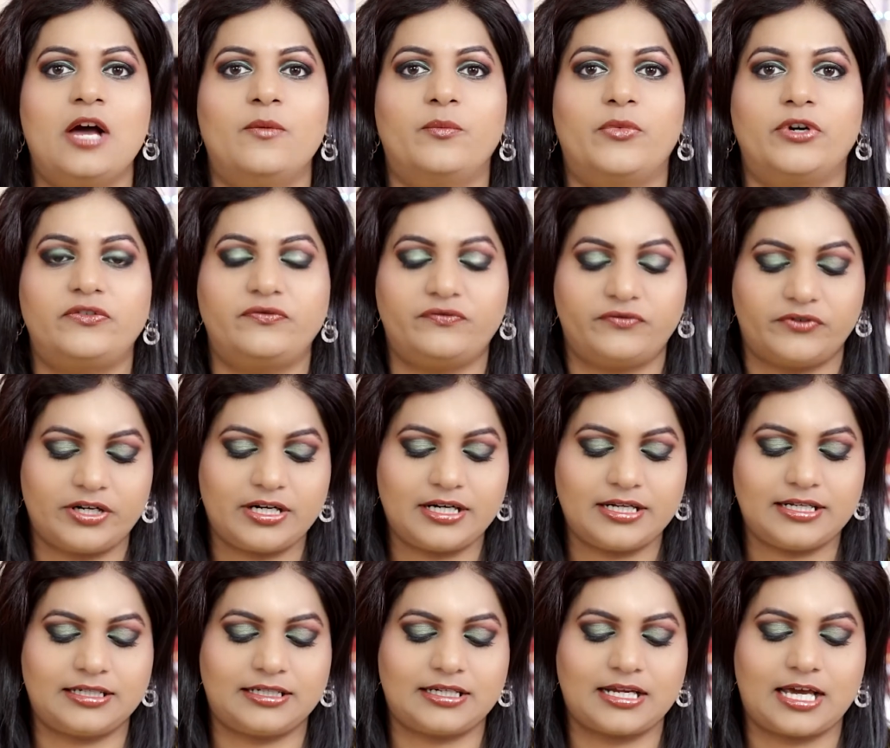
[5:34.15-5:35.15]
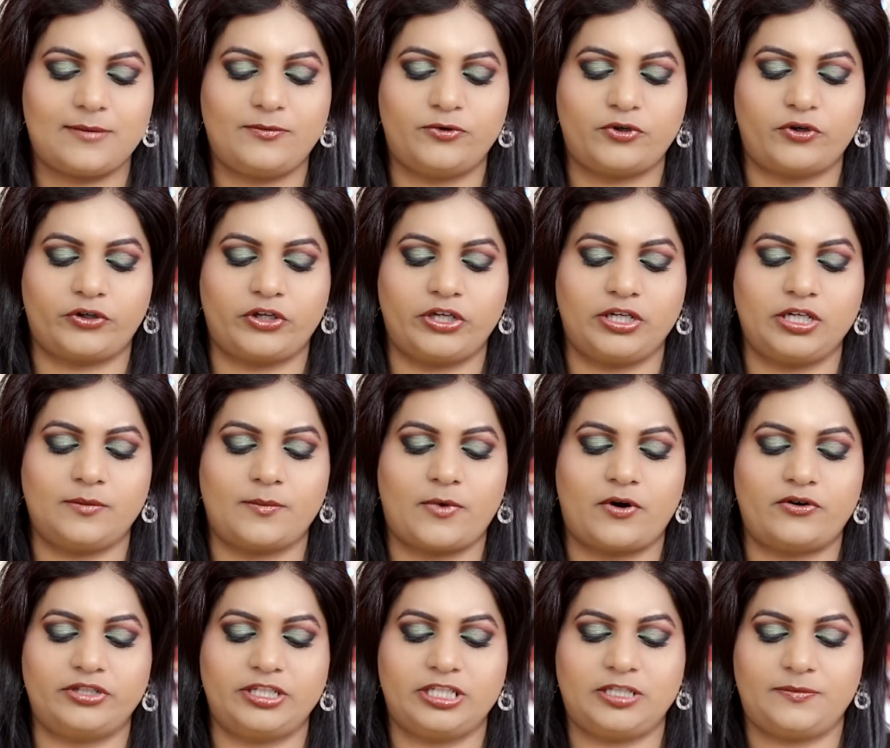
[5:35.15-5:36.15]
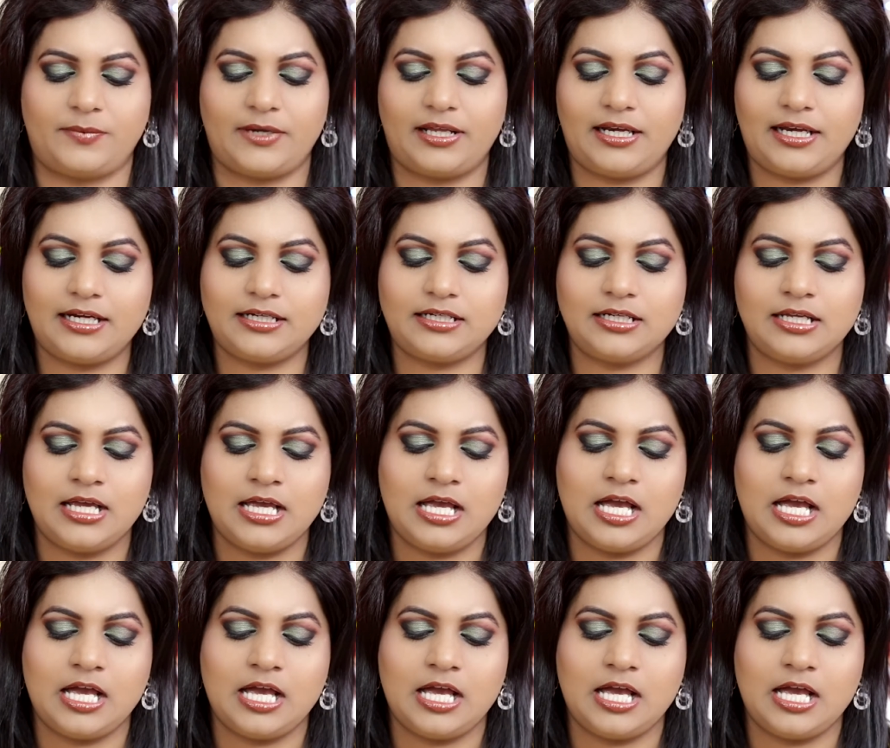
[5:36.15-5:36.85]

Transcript: But first, I'll be talking about this palette.